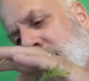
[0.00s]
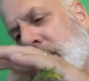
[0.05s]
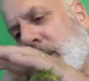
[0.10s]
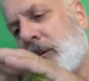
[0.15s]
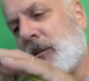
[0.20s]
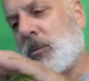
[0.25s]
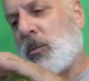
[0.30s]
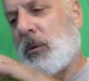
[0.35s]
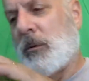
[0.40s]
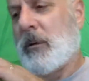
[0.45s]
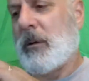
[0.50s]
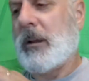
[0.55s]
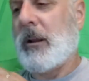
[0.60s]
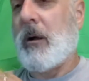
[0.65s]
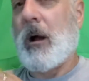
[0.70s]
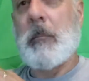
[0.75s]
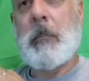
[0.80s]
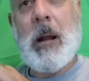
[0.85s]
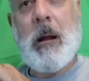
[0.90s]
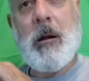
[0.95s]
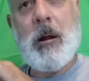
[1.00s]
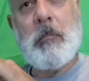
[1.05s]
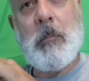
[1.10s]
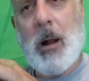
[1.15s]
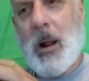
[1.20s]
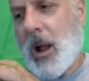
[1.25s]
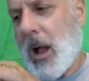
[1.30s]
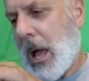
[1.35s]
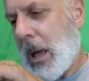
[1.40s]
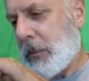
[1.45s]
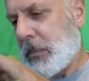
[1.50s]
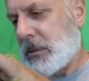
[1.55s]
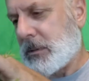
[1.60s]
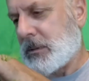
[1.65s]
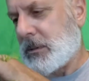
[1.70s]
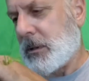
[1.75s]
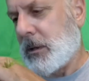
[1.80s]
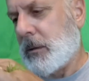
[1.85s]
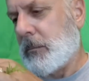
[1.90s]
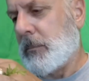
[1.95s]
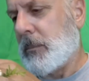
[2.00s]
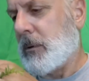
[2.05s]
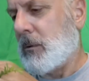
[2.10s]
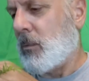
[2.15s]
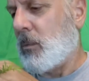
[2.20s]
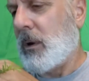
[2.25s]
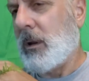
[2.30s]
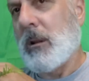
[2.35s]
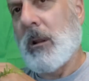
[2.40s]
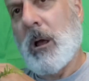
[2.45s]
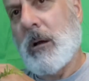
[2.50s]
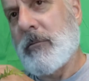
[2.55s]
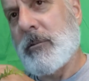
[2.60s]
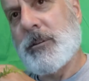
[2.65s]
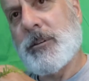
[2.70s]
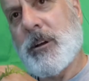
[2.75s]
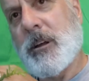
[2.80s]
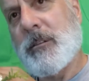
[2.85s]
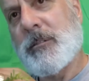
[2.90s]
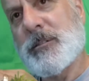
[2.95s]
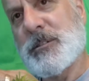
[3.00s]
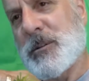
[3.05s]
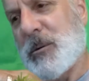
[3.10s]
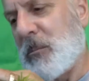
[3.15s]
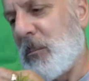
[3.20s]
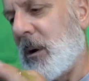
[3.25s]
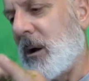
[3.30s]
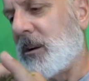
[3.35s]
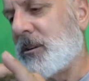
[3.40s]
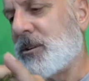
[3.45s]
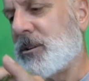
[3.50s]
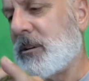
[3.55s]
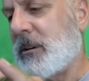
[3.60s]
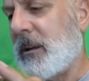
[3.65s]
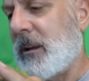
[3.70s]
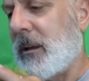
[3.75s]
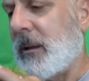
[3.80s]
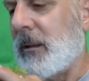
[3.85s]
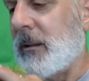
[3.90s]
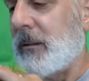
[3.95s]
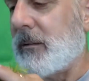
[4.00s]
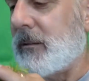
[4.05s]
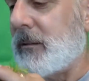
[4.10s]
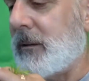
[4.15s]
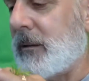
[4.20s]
Because I married my opposite, but we love each other so much, and